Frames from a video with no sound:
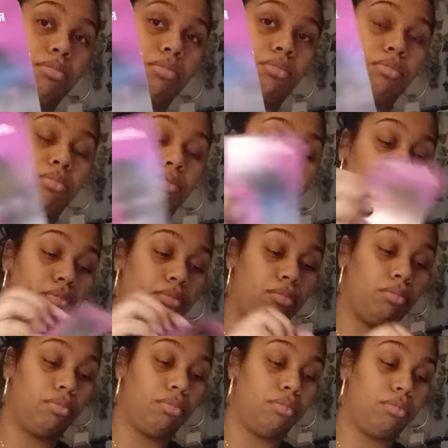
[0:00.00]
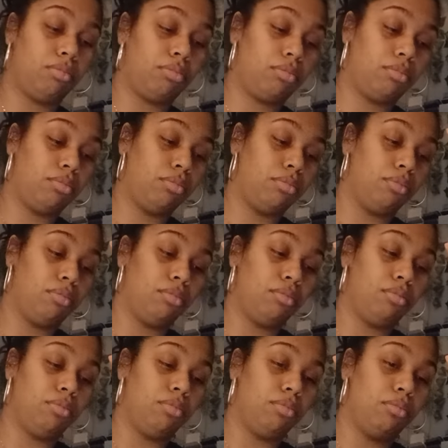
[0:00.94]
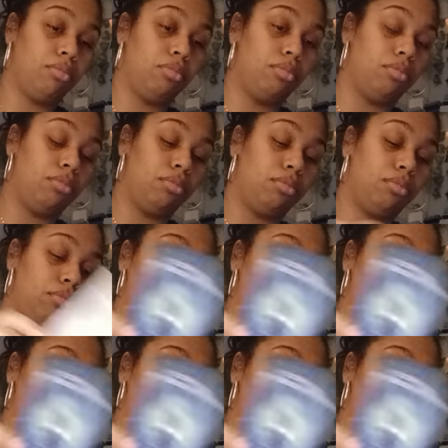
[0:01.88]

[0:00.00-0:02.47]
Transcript: No one is speaking in this clip.